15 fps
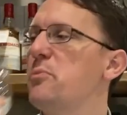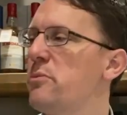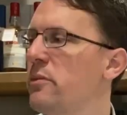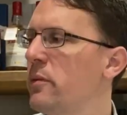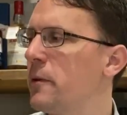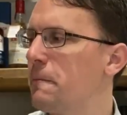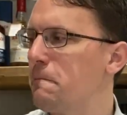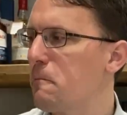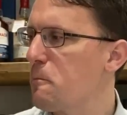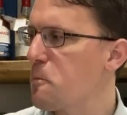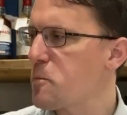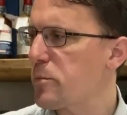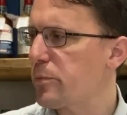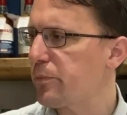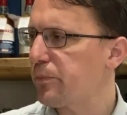
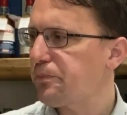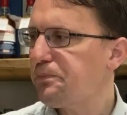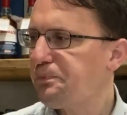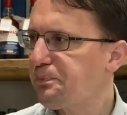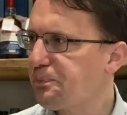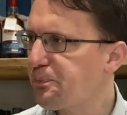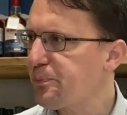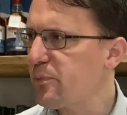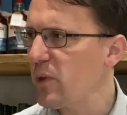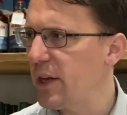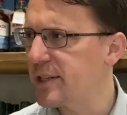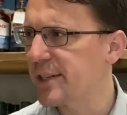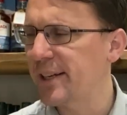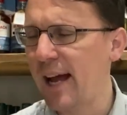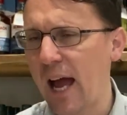
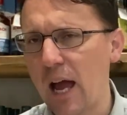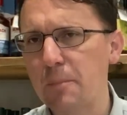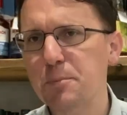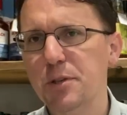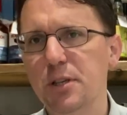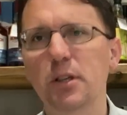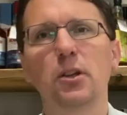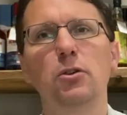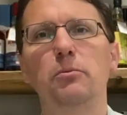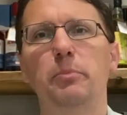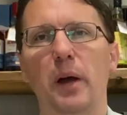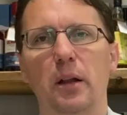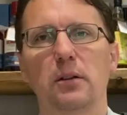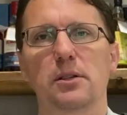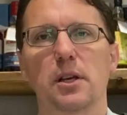It's an absolute
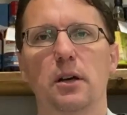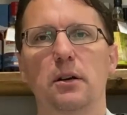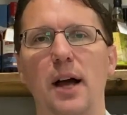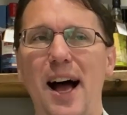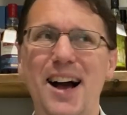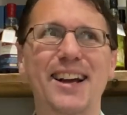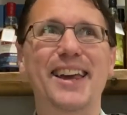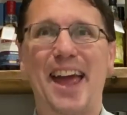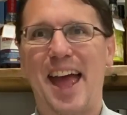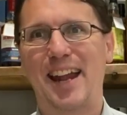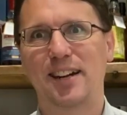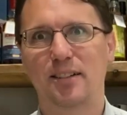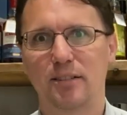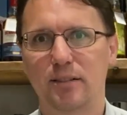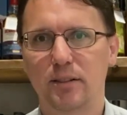belter.
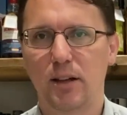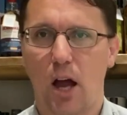Again.